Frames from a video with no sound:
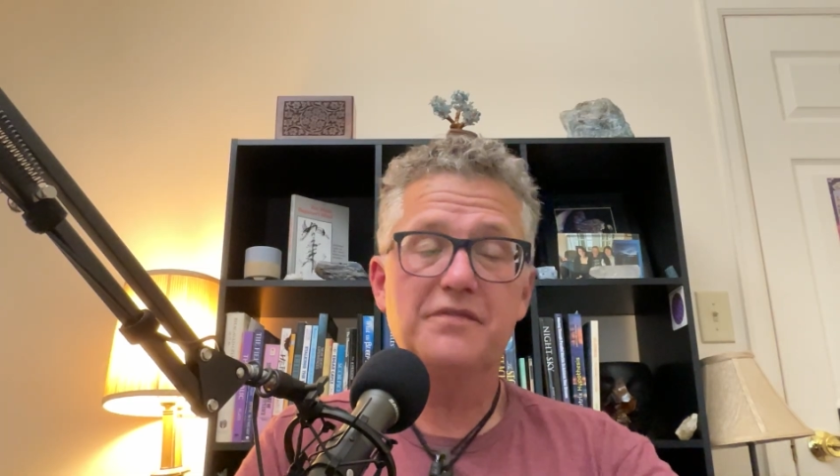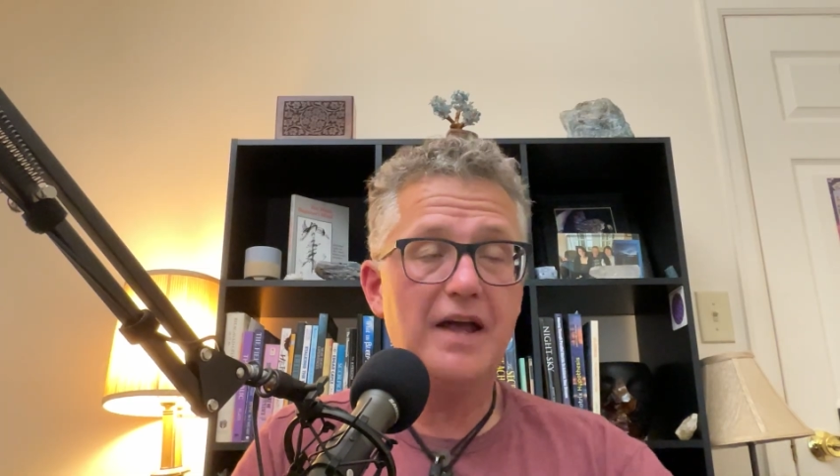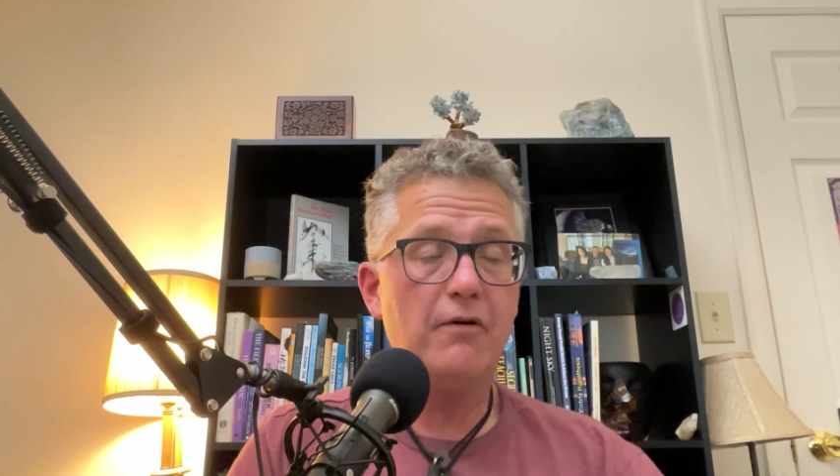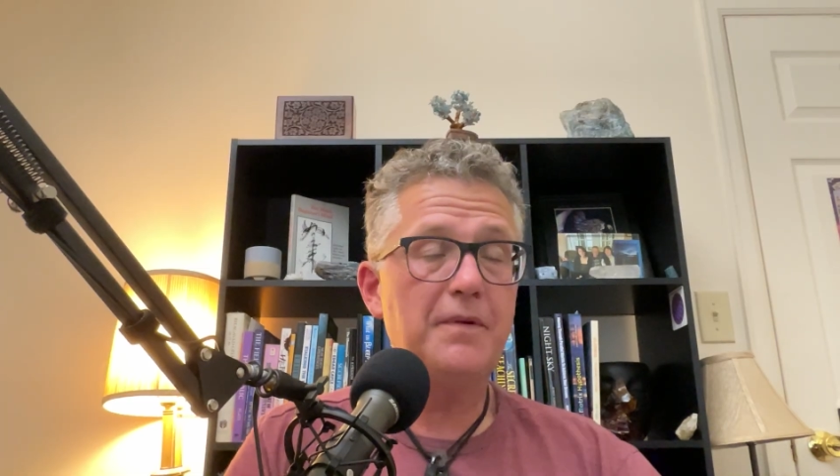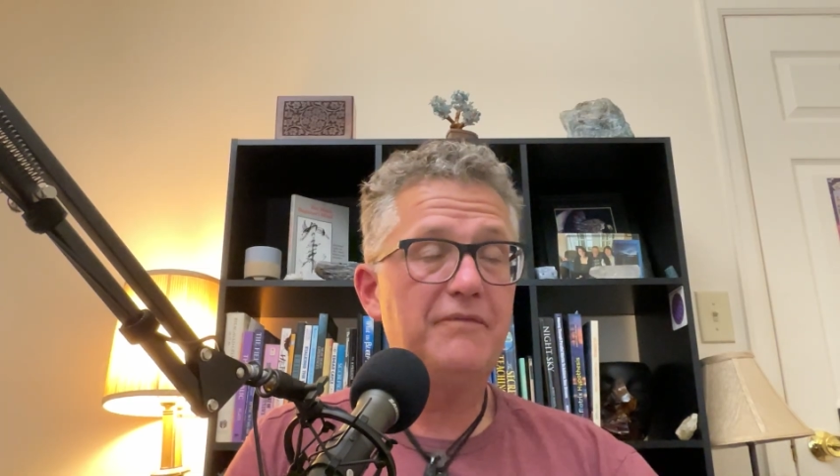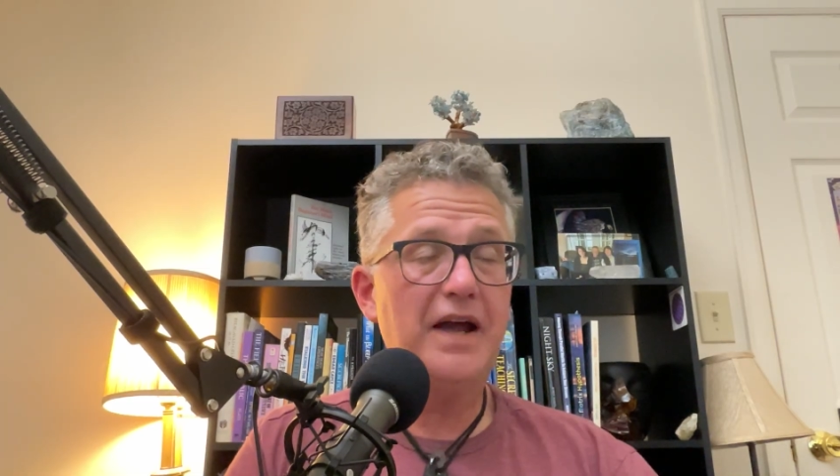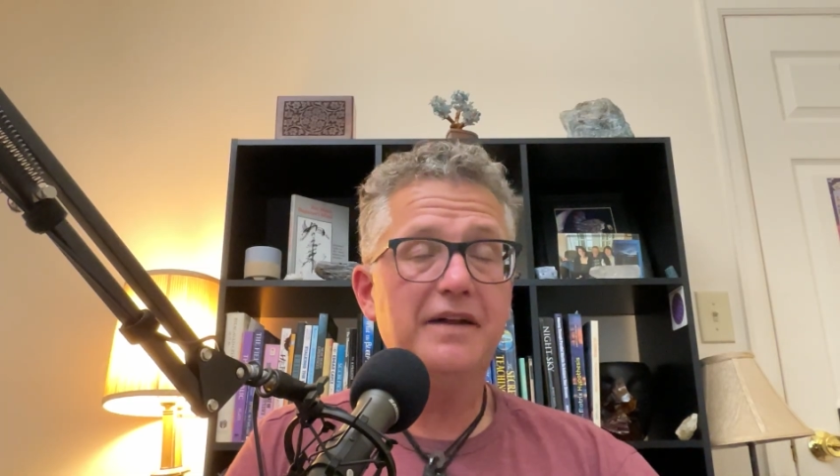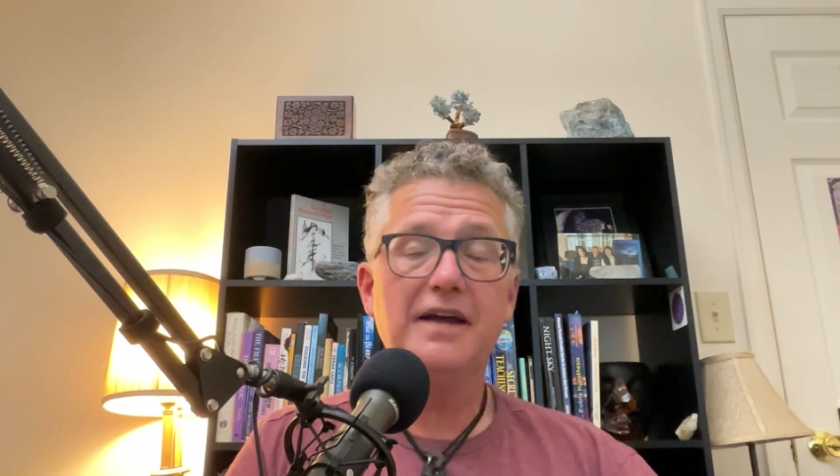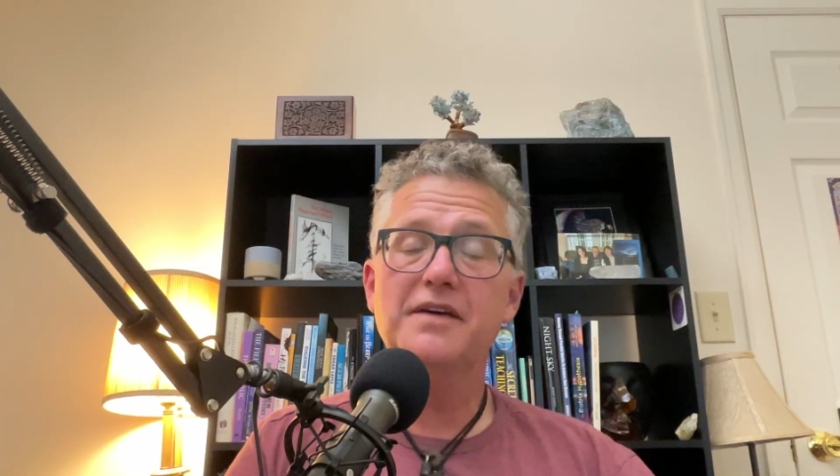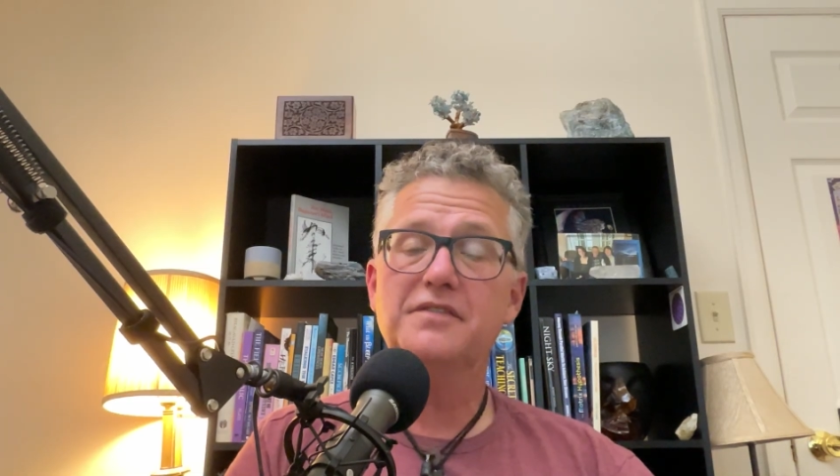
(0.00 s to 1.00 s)
That would be
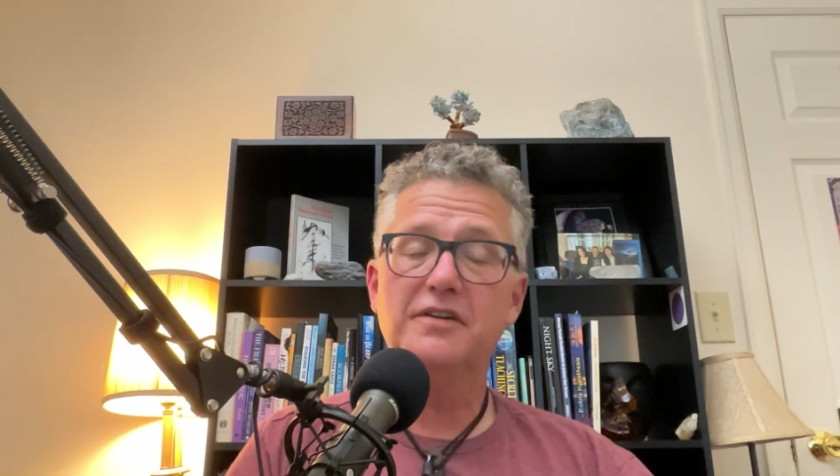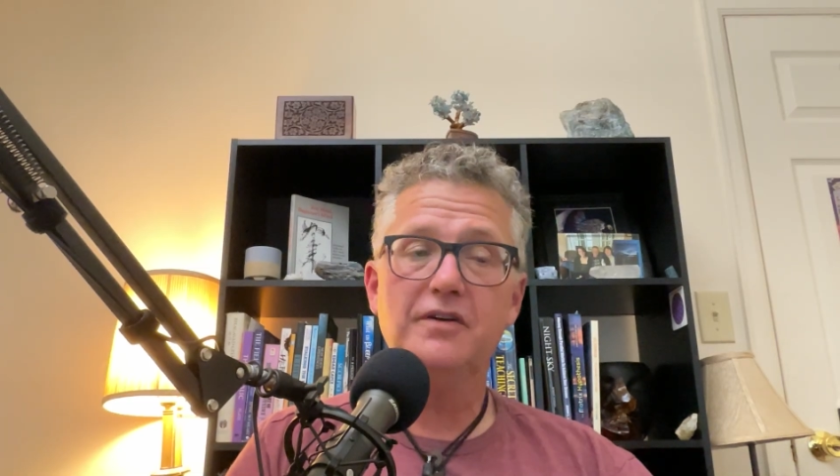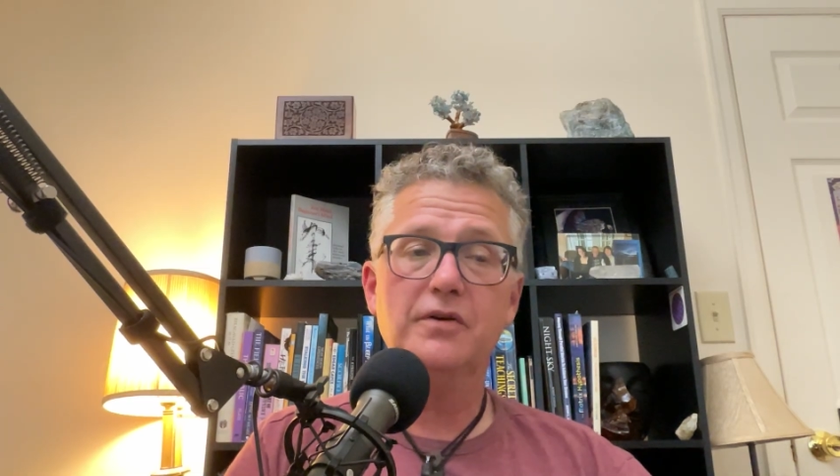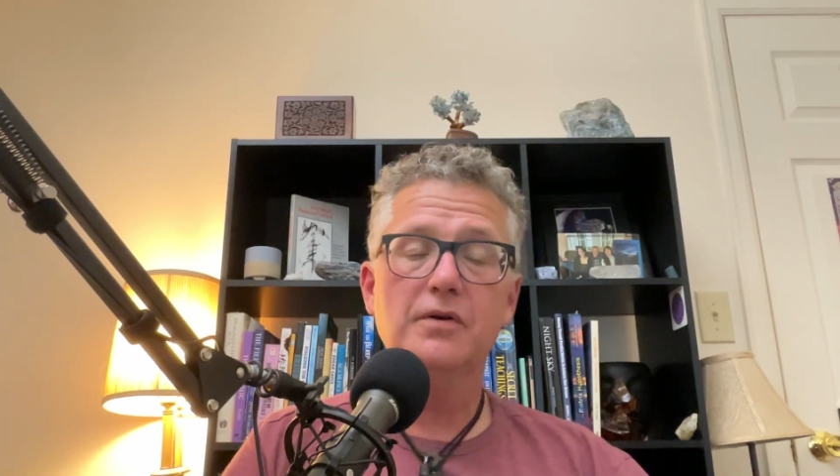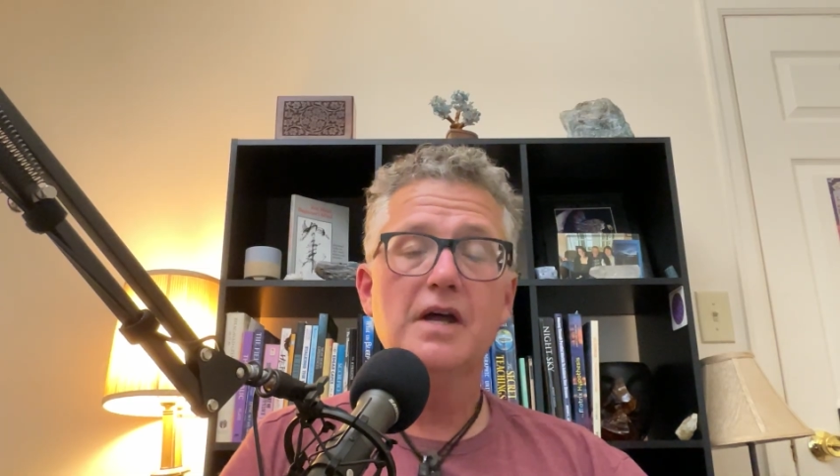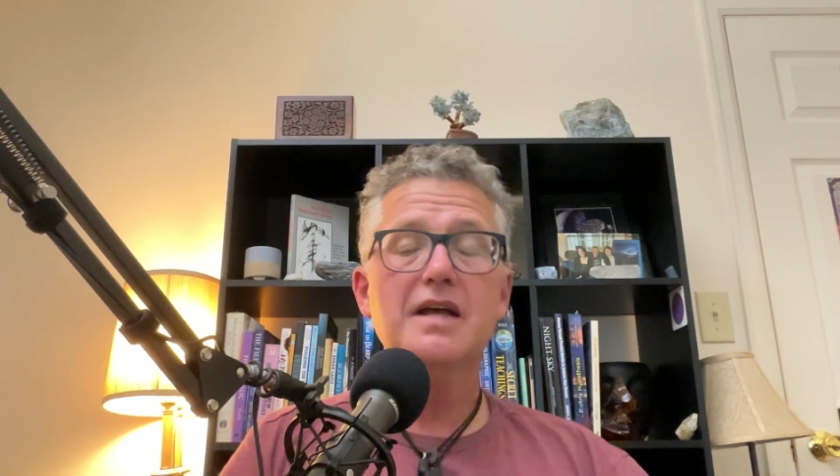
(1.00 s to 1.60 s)
fantastic too.